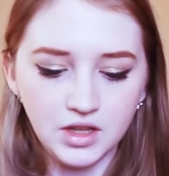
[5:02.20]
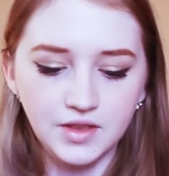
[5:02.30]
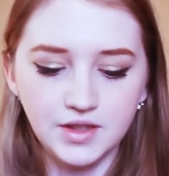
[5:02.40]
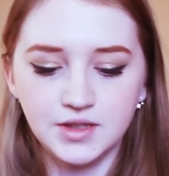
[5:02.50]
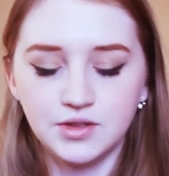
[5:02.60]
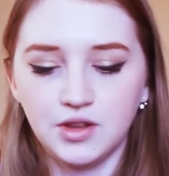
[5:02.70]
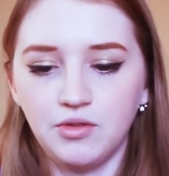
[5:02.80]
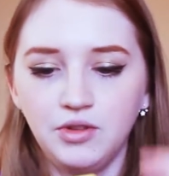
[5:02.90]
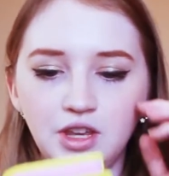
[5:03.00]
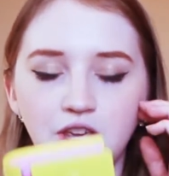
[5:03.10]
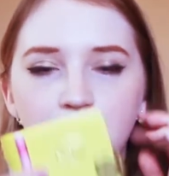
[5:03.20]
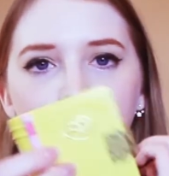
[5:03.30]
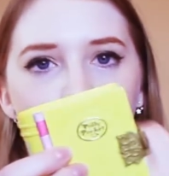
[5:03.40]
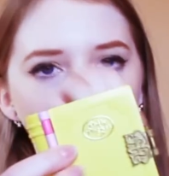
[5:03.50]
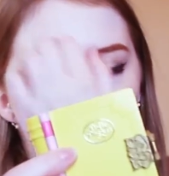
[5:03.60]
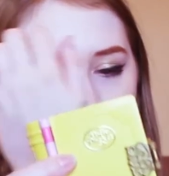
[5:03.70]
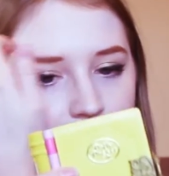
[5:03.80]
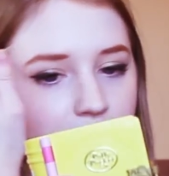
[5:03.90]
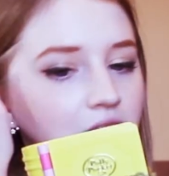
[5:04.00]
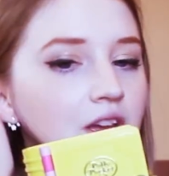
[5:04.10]
this really cute
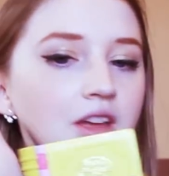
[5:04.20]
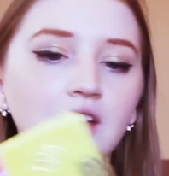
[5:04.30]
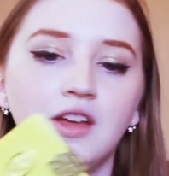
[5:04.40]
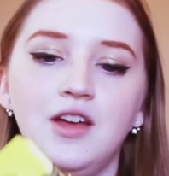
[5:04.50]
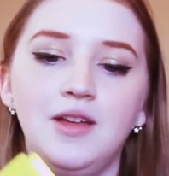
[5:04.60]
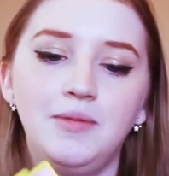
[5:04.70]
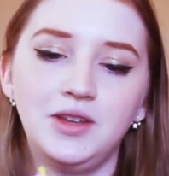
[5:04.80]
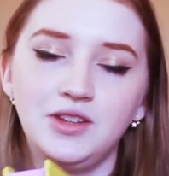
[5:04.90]
book. that